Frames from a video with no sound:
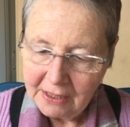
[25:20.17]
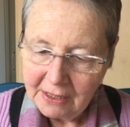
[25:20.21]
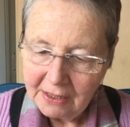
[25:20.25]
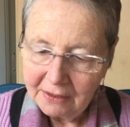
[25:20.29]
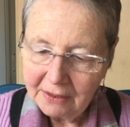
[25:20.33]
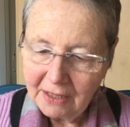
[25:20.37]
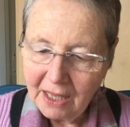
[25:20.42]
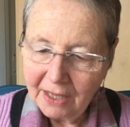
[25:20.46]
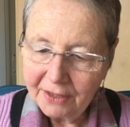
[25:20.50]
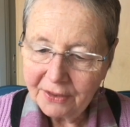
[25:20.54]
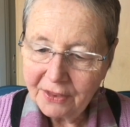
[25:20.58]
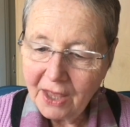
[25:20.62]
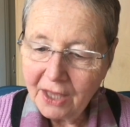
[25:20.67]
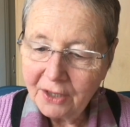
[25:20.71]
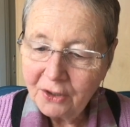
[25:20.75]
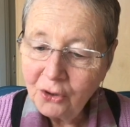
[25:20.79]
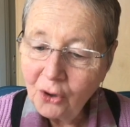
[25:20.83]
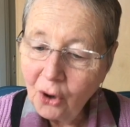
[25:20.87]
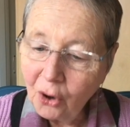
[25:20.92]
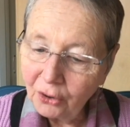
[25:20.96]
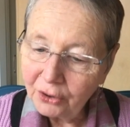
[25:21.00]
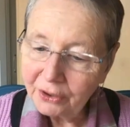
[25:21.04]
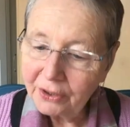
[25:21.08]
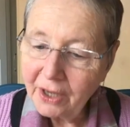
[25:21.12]
like they're
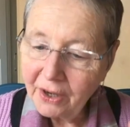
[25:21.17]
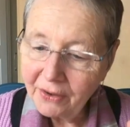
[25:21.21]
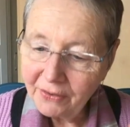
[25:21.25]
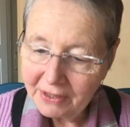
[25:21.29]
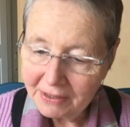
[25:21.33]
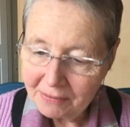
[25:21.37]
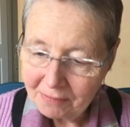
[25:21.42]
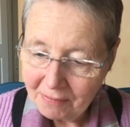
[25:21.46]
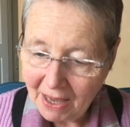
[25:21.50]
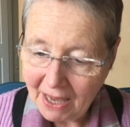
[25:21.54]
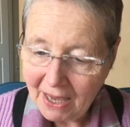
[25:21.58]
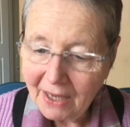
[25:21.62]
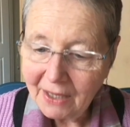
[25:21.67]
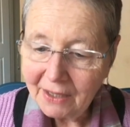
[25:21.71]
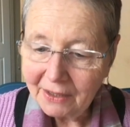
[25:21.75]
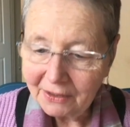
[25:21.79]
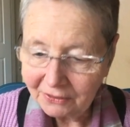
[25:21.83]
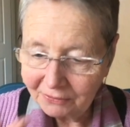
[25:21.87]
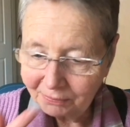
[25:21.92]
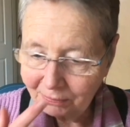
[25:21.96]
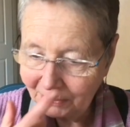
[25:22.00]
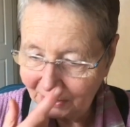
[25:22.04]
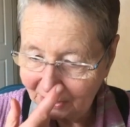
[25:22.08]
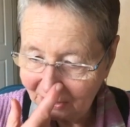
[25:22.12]
not going
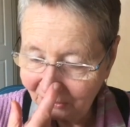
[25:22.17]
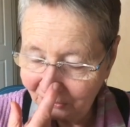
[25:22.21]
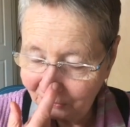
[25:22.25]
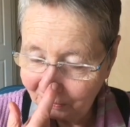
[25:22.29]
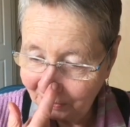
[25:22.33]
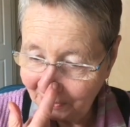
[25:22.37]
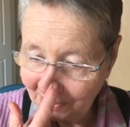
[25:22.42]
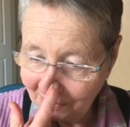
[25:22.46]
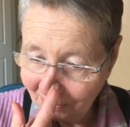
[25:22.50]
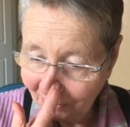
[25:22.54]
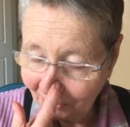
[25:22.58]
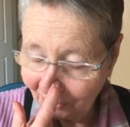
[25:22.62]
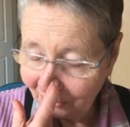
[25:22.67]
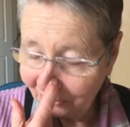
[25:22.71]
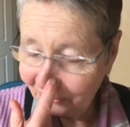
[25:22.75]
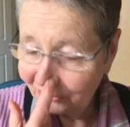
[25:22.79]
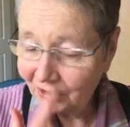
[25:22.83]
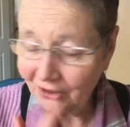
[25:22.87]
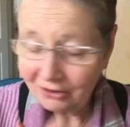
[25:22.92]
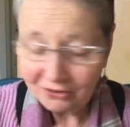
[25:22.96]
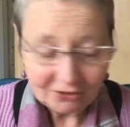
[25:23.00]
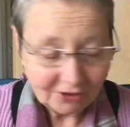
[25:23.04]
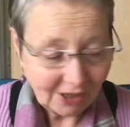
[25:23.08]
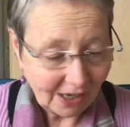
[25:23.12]
mad, because people
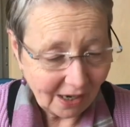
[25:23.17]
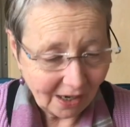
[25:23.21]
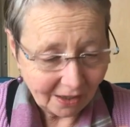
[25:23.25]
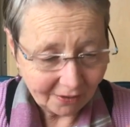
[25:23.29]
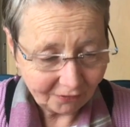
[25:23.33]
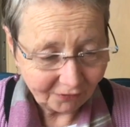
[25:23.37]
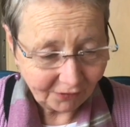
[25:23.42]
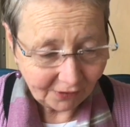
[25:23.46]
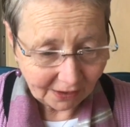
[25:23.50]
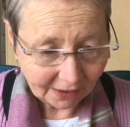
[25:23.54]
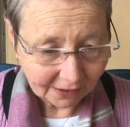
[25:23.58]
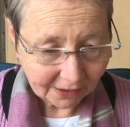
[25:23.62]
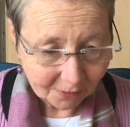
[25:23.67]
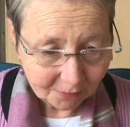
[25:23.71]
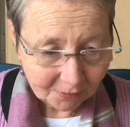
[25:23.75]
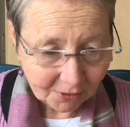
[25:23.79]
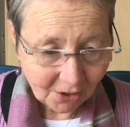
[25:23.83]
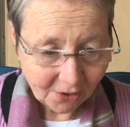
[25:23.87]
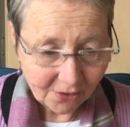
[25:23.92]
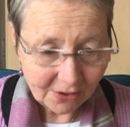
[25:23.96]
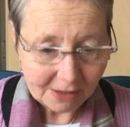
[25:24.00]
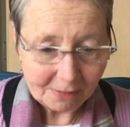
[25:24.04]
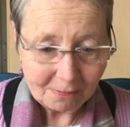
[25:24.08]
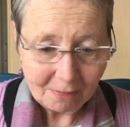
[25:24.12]
just say, I feel like I'm
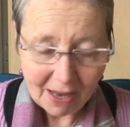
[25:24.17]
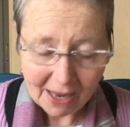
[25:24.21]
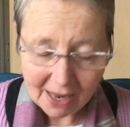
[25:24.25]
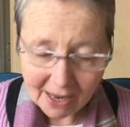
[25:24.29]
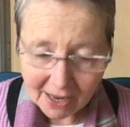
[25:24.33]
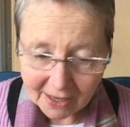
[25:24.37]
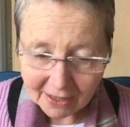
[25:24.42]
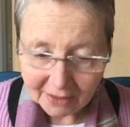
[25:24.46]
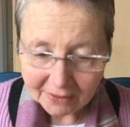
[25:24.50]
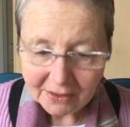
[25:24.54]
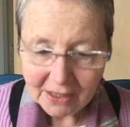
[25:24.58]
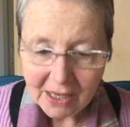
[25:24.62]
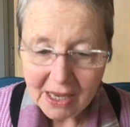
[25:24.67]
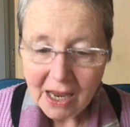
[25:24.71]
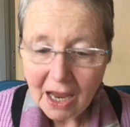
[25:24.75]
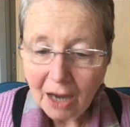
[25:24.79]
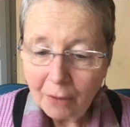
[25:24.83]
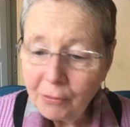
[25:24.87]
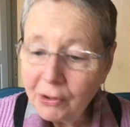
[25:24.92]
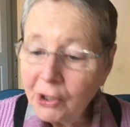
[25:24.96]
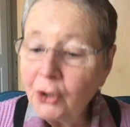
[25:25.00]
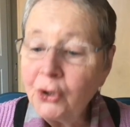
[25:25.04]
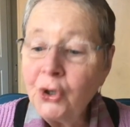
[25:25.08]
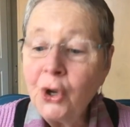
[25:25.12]
going mad. And
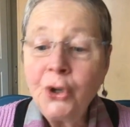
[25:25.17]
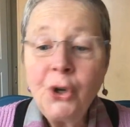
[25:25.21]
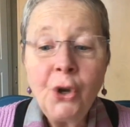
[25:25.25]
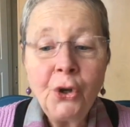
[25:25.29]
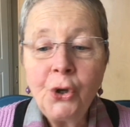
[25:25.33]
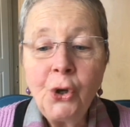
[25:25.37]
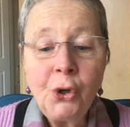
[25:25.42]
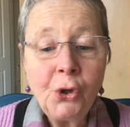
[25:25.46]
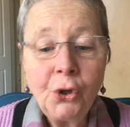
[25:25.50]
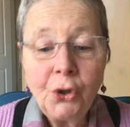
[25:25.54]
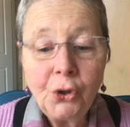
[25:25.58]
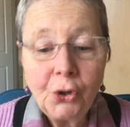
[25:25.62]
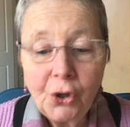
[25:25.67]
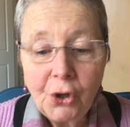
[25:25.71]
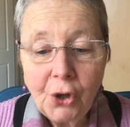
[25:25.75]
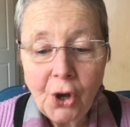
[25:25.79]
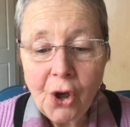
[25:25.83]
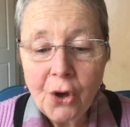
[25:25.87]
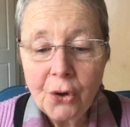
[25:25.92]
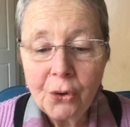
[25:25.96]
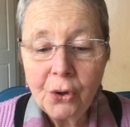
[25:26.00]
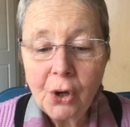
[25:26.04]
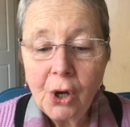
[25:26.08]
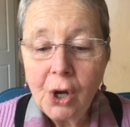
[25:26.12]
we go, no, no, no, no, no,
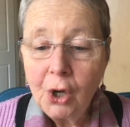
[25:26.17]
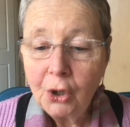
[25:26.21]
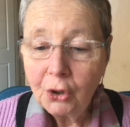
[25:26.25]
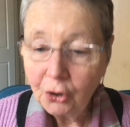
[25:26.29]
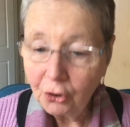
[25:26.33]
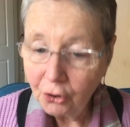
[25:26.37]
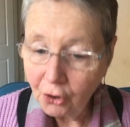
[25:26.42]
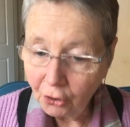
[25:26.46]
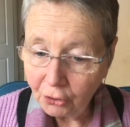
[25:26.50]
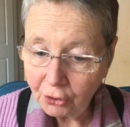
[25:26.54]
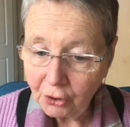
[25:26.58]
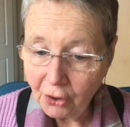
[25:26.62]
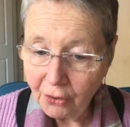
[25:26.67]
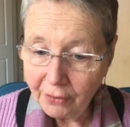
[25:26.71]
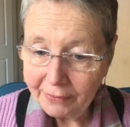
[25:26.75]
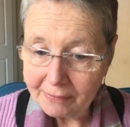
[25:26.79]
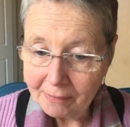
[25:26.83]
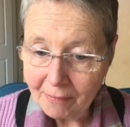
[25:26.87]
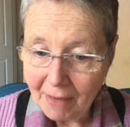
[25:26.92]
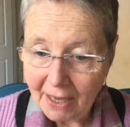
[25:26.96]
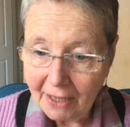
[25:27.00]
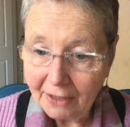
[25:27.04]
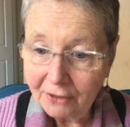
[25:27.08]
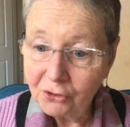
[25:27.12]
no. You're not going
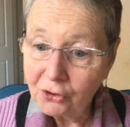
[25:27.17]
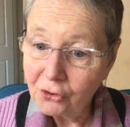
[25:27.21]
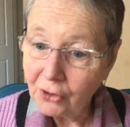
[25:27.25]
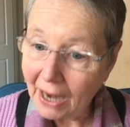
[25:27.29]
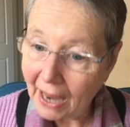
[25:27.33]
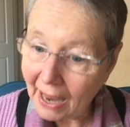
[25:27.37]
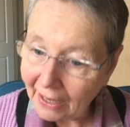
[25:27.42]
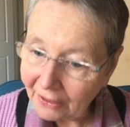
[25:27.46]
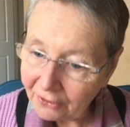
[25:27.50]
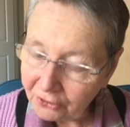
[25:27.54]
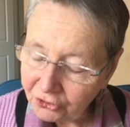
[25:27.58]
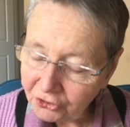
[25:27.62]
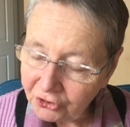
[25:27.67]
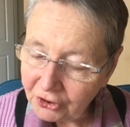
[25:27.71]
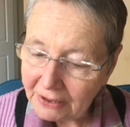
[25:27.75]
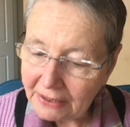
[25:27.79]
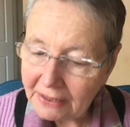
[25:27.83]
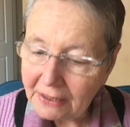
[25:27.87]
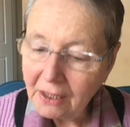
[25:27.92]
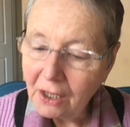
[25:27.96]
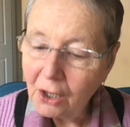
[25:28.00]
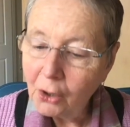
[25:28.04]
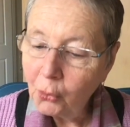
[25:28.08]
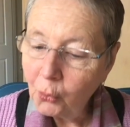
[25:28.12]
mad. You're
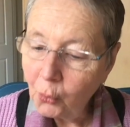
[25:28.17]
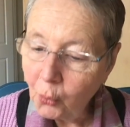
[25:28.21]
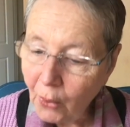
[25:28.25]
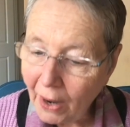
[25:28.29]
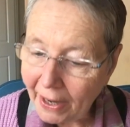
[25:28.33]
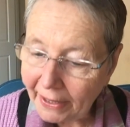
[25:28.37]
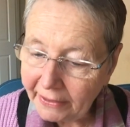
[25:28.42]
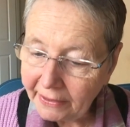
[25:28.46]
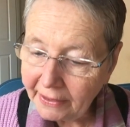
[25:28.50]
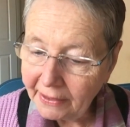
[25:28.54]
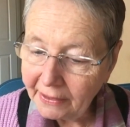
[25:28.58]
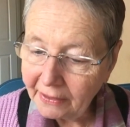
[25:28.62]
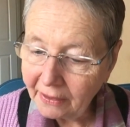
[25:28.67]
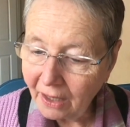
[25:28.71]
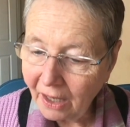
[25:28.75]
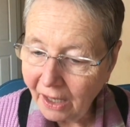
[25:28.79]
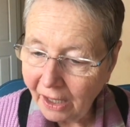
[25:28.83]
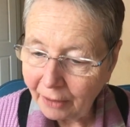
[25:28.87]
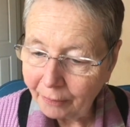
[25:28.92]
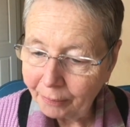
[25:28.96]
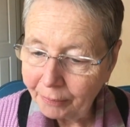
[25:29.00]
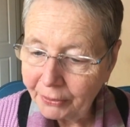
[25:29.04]
actually waking up.